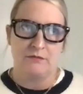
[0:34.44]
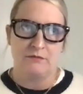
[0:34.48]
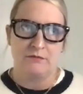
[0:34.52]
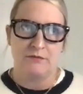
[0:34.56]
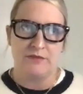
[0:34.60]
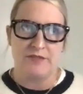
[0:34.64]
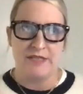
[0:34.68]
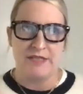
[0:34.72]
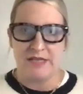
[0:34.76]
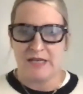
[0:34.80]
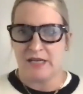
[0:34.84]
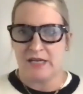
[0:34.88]

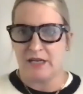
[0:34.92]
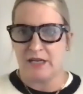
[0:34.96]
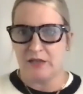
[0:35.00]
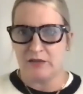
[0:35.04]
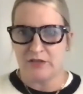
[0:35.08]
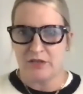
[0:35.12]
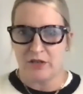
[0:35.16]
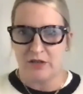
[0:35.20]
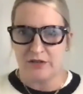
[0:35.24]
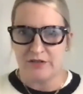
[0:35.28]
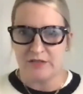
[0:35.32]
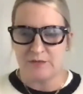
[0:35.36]
digging
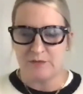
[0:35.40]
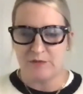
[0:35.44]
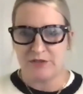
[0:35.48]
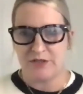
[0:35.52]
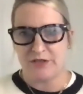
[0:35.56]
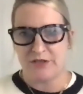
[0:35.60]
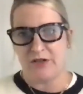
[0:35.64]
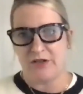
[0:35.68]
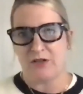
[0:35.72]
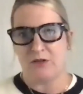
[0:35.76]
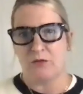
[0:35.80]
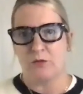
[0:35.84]
into all this
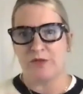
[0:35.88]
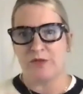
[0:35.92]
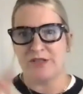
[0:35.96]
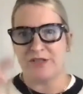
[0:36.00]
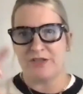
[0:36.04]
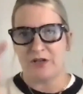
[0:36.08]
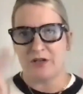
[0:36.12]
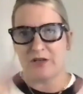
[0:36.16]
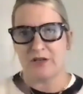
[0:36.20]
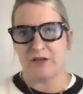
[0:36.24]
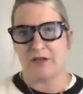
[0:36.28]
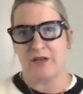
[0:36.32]
material, we
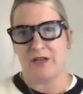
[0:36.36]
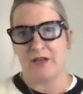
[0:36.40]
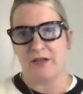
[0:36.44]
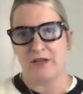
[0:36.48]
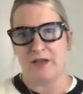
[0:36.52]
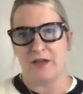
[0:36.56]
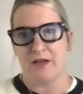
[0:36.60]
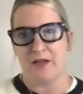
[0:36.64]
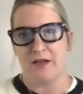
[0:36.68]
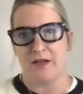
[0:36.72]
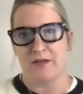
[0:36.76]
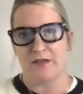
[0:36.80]
started a,
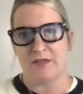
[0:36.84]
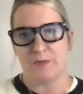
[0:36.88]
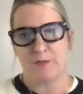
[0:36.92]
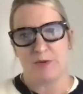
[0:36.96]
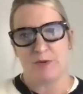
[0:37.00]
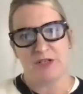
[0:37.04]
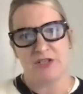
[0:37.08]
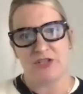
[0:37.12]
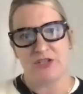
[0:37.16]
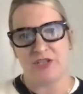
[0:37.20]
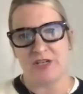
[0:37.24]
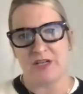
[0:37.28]
a,
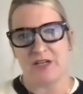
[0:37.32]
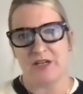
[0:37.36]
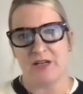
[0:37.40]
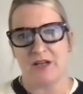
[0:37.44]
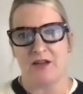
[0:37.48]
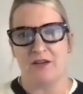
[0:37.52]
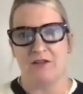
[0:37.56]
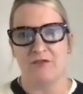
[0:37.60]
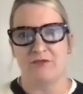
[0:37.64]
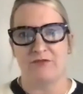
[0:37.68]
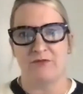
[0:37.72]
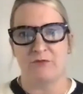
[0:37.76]
spreadsheet
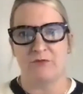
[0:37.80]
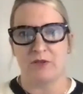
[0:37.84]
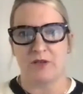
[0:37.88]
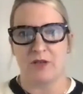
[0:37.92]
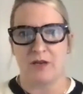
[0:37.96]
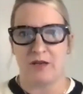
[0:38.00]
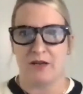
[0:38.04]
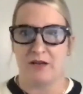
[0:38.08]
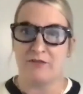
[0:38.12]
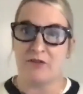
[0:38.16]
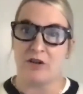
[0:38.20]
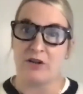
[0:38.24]
of
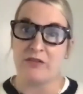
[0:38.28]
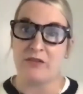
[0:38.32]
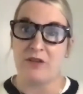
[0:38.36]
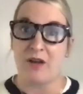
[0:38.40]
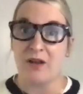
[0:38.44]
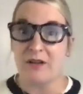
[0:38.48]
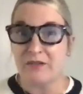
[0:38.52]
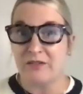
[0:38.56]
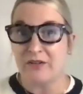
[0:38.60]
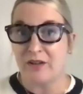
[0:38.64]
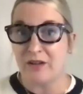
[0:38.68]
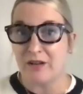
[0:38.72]
kind of our
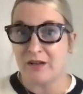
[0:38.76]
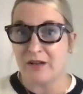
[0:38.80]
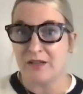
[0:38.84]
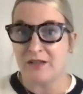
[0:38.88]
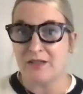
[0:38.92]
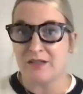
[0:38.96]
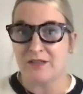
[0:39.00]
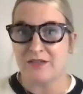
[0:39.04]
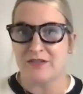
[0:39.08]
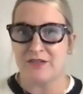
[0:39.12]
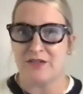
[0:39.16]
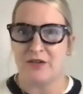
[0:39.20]
thoughts on
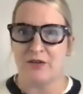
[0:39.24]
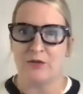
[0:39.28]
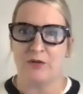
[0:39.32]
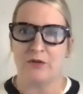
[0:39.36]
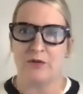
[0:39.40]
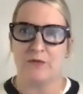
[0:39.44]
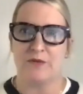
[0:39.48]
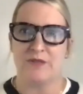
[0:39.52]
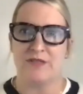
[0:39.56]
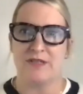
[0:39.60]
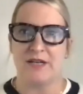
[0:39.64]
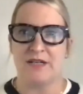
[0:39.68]
it. So
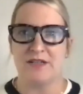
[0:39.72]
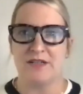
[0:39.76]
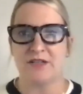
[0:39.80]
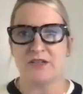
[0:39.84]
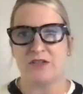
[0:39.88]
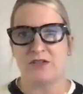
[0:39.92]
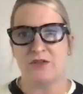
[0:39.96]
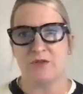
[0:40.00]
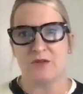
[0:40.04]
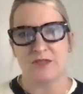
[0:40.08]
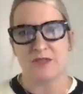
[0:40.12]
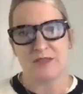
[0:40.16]
it was nice
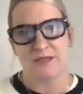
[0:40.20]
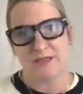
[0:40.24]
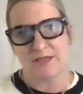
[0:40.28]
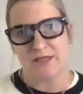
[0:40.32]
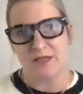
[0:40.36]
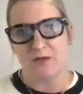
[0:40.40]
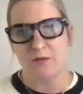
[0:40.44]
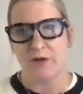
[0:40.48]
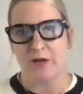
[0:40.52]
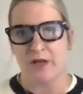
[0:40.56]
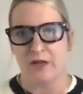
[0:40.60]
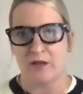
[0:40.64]
because you could see
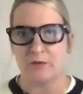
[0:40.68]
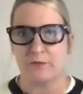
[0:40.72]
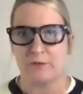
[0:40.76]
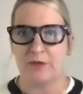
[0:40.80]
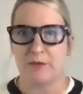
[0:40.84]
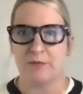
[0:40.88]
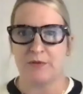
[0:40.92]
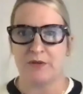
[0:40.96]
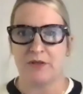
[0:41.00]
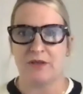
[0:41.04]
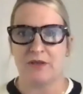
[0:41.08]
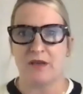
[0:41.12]
what other
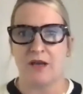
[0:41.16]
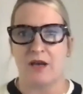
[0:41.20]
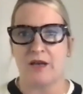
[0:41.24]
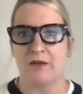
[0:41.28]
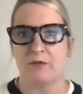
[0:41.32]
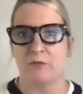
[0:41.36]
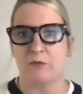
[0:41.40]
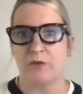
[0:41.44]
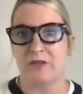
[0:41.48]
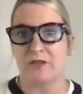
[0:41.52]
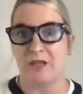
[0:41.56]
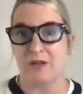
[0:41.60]
people had thought
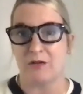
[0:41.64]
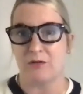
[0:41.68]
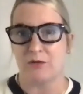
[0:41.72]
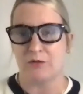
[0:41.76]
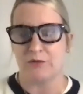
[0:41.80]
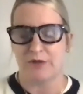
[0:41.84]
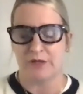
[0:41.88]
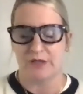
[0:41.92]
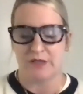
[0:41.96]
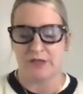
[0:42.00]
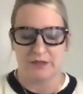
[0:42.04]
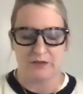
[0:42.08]
and what they were
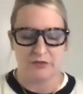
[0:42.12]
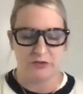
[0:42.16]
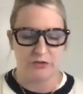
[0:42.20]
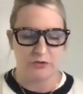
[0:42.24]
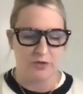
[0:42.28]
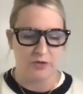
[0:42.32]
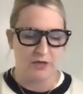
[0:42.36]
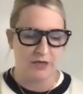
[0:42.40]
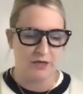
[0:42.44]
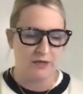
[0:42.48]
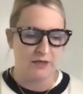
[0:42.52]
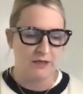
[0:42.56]
really
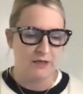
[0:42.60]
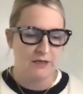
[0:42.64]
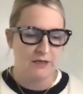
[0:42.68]
enjoying.